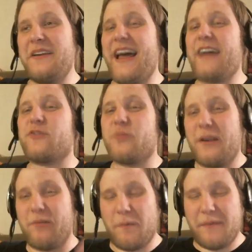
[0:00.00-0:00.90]
next
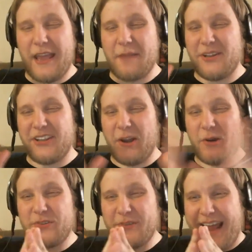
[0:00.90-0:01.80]
week we'll be able to go
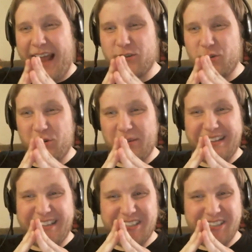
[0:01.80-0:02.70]
to an actual
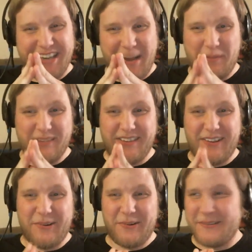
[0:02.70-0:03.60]
really good
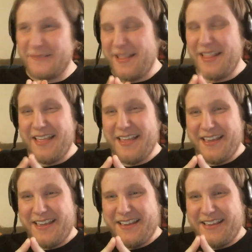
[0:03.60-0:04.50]
episode.
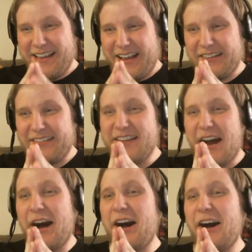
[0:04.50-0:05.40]
A
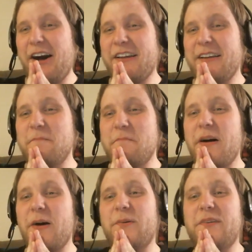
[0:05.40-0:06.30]
dog and
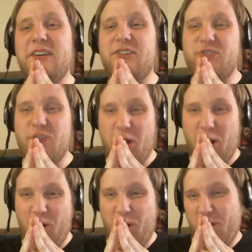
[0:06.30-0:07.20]
pony
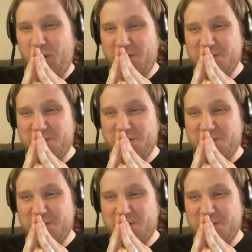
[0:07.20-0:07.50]
show.